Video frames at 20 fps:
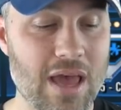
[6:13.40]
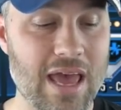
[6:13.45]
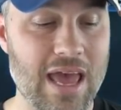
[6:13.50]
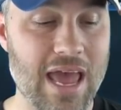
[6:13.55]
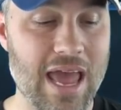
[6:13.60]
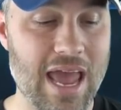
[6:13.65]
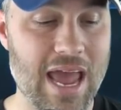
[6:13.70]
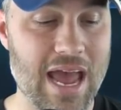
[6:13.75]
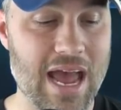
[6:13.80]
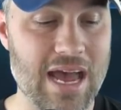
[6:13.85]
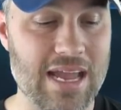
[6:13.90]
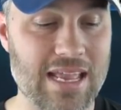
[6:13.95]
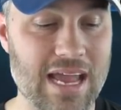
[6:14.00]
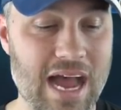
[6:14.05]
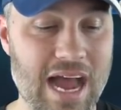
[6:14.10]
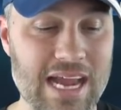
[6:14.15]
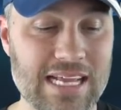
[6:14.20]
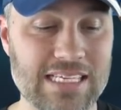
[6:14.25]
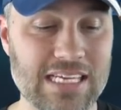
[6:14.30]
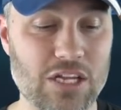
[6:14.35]
and
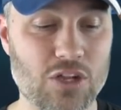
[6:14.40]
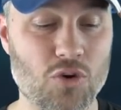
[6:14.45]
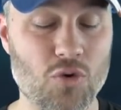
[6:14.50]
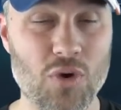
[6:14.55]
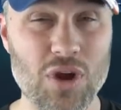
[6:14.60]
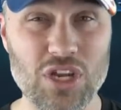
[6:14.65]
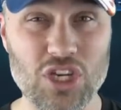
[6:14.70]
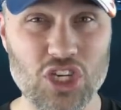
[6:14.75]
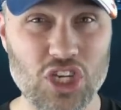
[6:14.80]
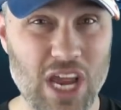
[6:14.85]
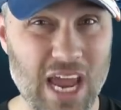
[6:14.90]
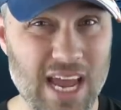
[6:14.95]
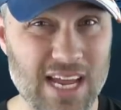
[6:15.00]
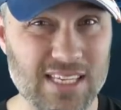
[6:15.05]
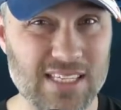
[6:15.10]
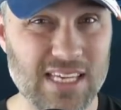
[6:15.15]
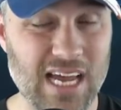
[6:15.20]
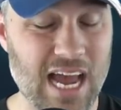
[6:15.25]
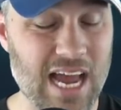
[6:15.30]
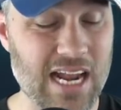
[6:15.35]
I did crit chance.
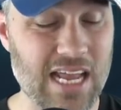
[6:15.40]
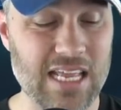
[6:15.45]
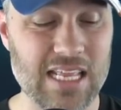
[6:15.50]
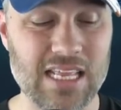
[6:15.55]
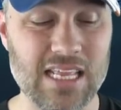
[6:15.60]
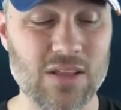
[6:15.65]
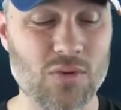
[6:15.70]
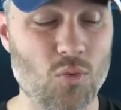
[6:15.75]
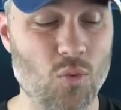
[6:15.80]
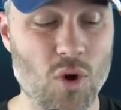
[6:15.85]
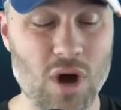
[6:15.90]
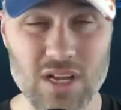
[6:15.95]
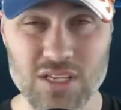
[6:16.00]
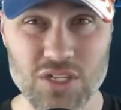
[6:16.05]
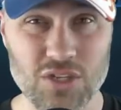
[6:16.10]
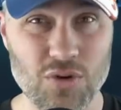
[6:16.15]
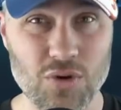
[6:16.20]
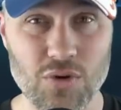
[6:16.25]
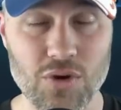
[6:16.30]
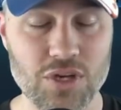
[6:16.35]
I didn't want to
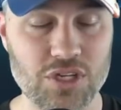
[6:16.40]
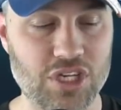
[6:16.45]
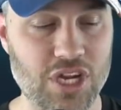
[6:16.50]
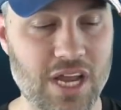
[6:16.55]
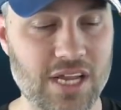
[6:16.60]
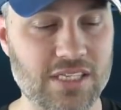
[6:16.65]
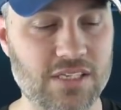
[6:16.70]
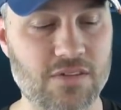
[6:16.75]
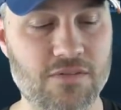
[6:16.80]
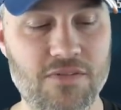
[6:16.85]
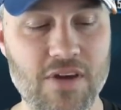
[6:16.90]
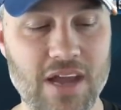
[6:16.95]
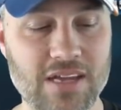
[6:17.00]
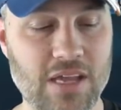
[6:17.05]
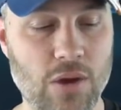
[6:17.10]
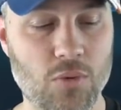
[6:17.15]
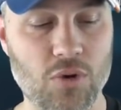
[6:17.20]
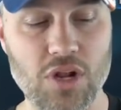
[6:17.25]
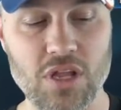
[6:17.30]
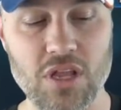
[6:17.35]
do crit chance. In fact, I
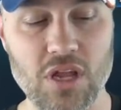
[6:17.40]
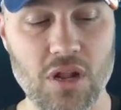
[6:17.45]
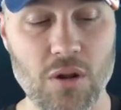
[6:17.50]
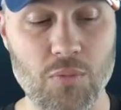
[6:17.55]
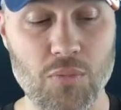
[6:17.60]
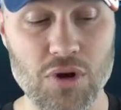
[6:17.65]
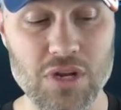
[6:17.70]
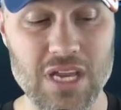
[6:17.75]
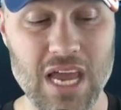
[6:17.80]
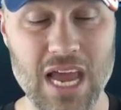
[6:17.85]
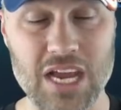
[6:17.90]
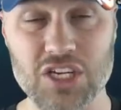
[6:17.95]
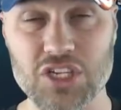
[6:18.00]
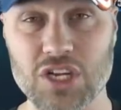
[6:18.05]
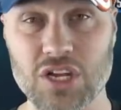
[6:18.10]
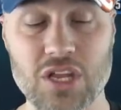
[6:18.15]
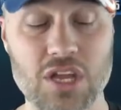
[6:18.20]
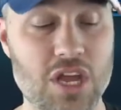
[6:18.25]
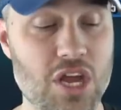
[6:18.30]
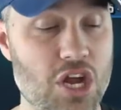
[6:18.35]
would have done a
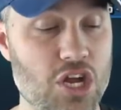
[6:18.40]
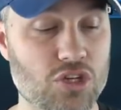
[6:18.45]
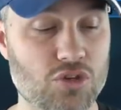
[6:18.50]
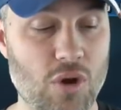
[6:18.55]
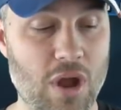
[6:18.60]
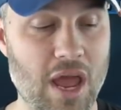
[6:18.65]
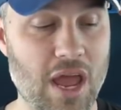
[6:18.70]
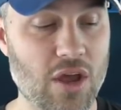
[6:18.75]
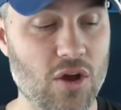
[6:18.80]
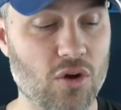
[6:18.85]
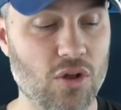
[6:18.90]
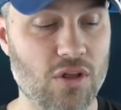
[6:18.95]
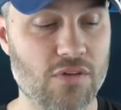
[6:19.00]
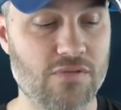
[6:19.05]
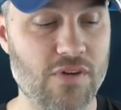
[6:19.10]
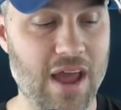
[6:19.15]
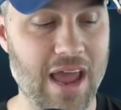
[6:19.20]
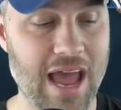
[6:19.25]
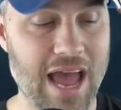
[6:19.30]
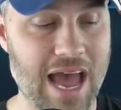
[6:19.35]
protection triangle if
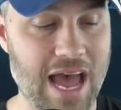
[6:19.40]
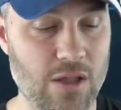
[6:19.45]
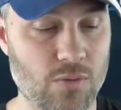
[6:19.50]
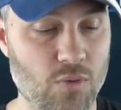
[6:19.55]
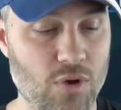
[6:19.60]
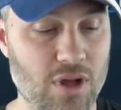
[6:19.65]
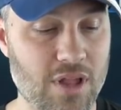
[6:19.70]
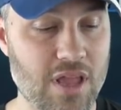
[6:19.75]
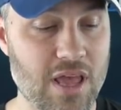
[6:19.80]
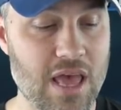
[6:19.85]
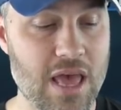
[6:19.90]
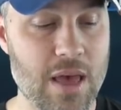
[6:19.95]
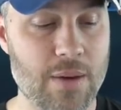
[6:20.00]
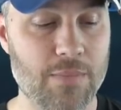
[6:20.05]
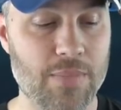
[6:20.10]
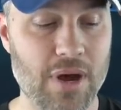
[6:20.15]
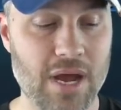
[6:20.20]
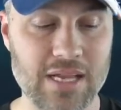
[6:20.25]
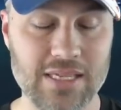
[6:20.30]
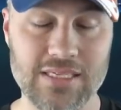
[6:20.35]
I had one,
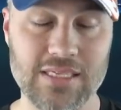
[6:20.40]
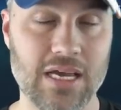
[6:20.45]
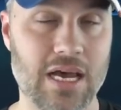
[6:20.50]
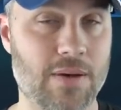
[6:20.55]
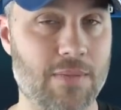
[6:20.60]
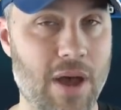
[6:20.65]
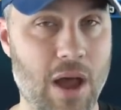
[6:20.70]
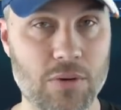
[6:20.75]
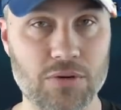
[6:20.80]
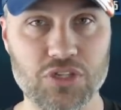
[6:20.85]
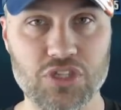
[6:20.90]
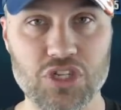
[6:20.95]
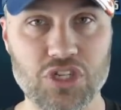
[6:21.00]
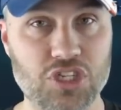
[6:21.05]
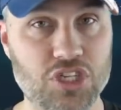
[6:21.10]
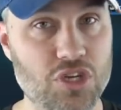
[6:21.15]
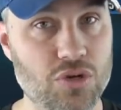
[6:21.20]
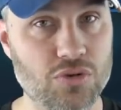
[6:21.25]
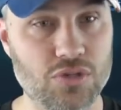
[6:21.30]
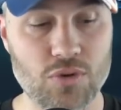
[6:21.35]
but I was just
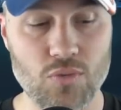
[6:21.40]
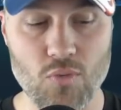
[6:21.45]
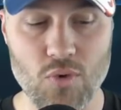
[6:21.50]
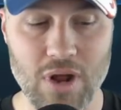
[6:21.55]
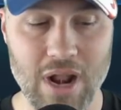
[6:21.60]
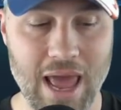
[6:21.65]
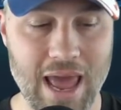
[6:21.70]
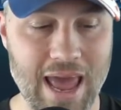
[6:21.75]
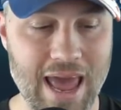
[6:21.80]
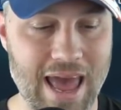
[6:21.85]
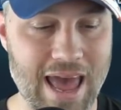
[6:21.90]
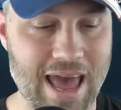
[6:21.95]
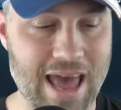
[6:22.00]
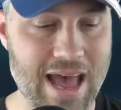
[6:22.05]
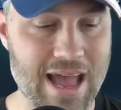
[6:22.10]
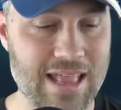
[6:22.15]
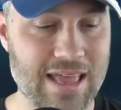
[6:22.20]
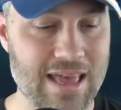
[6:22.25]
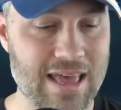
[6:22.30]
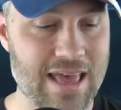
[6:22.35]
using what I
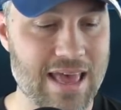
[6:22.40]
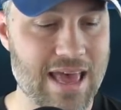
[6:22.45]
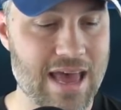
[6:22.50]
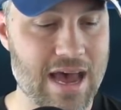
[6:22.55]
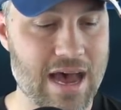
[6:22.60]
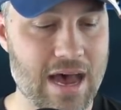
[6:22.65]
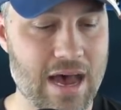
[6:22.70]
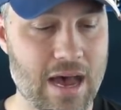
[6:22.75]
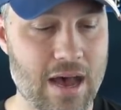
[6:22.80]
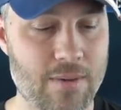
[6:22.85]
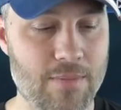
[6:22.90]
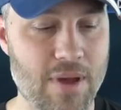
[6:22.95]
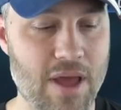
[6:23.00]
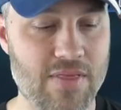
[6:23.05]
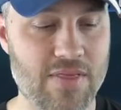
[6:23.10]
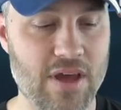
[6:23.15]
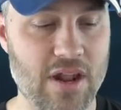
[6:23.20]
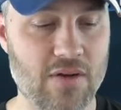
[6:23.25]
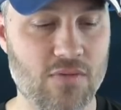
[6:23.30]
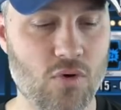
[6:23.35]
had. And
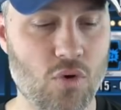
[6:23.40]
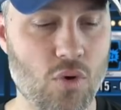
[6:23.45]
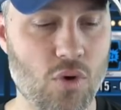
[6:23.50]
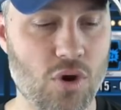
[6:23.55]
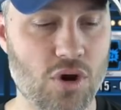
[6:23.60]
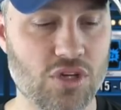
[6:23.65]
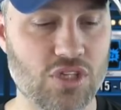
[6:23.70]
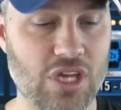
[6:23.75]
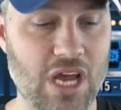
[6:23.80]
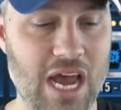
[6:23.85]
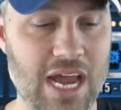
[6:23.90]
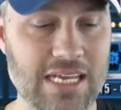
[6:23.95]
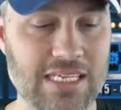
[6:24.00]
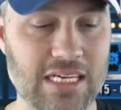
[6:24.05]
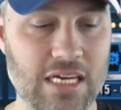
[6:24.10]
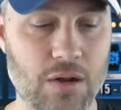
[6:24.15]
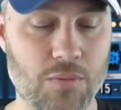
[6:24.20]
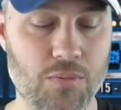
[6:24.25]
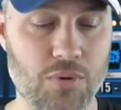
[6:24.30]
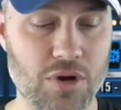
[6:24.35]
then, of course, I did
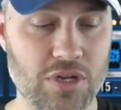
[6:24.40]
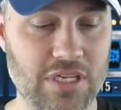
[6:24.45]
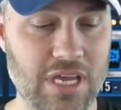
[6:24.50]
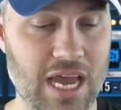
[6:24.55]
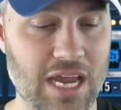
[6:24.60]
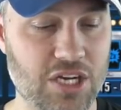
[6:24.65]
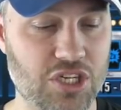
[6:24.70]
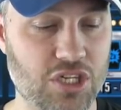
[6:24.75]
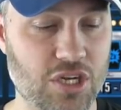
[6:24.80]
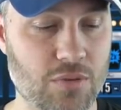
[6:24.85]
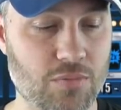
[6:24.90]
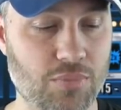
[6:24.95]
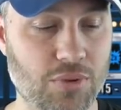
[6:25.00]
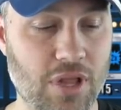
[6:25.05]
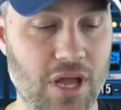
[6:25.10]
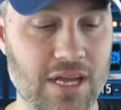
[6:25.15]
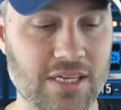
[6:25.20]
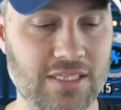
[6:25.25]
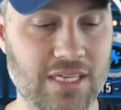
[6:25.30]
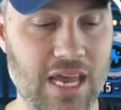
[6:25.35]
a protection
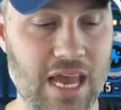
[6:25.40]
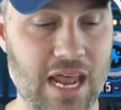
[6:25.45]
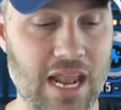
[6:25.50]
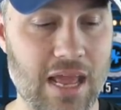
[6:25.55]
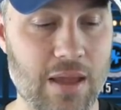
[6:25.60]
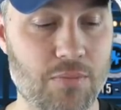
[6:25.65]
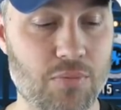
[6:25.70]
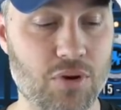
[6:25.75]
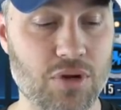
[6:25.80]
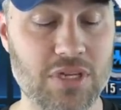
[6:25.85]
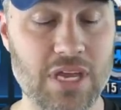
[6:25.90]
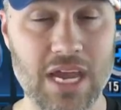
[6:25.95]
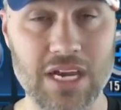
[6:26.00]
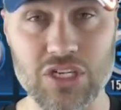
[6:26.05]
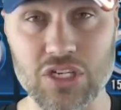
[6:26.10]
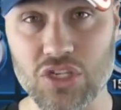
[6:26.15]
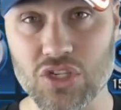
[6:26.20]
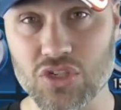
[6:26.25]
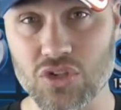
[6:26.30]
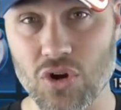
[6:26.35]
plus and a
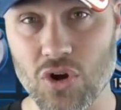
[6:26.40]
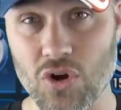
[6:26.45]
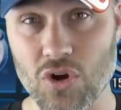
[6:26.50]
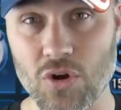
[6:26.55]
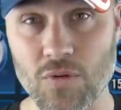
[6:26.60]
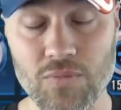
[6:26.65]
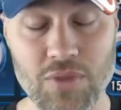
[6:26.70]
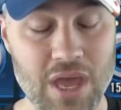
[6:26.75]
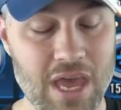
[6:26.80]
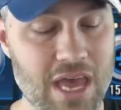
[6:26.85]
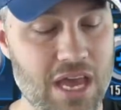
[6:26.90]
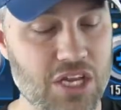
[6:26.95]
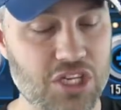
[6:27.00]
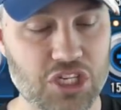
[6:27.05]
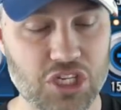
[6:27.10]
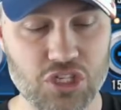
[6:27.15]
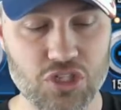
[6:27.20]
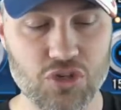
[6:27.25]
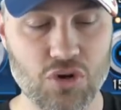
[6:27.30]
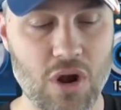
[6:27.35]
protection circle,
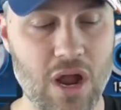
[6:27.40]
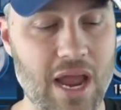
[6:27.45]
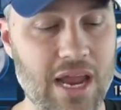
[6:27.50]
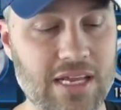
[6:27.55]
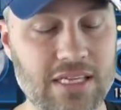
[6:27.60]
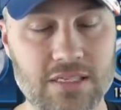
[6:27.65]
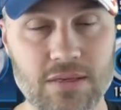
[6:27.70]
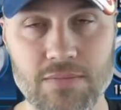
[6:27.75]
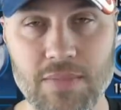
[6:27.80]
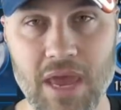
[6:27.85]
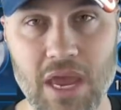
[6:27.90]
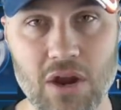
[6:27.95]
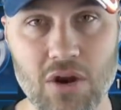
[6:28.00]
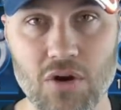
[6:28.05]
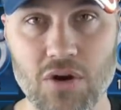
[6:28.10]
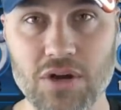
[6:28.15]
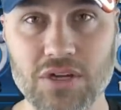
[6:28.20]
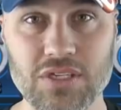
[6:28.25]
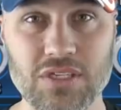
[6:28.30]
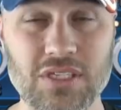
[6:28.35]
just trying to make her
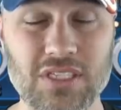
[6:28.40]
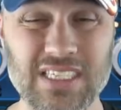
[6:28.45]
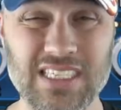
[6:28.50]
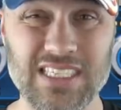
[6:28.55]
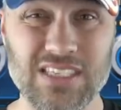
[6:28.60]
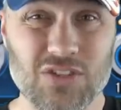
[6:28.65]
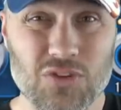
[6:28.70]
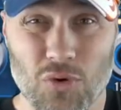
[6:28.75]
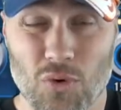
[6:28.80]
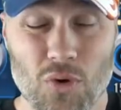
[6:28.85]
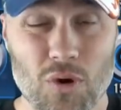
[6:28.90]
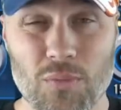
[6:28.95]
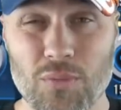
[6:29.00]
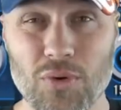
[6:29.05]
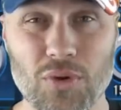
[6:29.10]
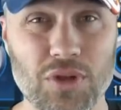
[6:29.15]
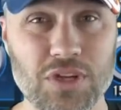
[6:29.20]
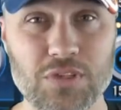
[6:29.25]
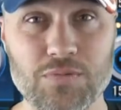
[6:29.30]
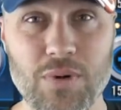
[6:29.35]
as
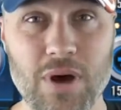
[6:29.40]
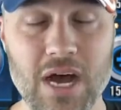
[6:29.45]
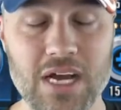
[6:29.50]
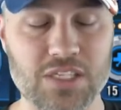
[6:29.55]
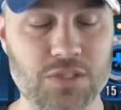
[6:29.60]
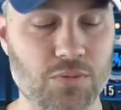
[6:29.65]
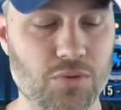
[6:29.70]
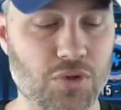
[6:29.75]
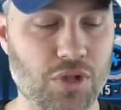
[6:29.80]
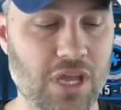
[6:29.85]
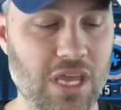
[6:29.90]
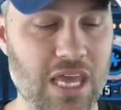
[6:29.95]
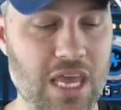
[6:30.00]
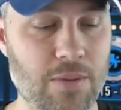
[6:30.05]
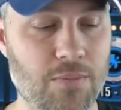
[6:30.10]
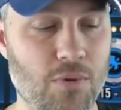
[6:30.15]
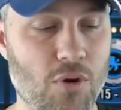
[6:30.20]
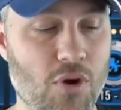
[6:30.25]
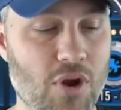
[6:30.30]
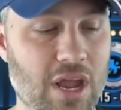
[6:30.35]
durable as possible to keep
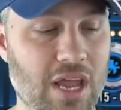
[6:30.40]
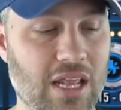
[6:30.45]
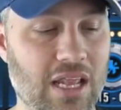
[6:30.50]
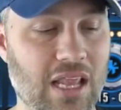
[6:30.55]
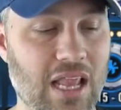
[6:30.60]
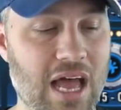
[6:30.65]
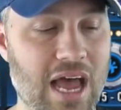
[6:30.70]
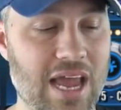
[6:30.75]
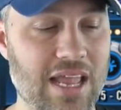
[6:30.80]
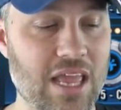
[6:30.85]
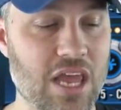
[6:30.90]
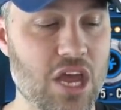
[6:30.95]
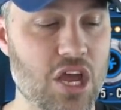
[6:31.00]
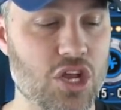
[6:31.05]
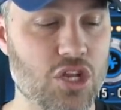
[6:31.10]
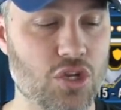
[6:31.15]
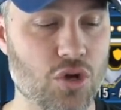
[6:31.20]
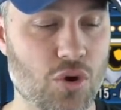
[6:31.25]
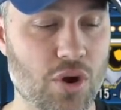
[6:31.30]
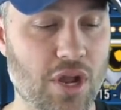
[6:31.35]
her in line
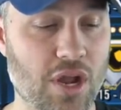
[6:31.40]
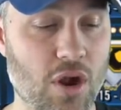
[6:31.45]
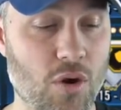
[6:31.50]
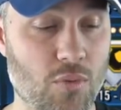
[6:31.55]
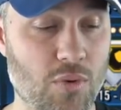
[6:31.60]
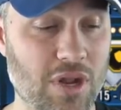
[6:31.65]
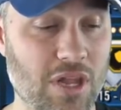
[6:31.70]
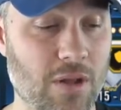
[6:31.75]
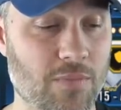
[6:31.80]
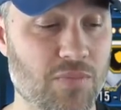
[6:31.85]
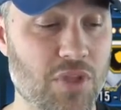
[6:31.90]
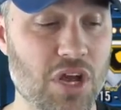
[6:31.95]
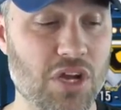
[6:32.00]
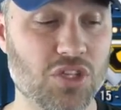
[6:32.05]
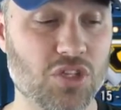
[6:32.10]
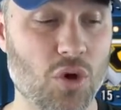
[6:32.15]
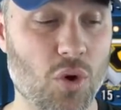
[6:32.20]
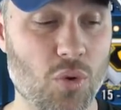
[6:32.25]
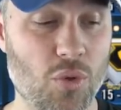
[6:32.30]
during arena. So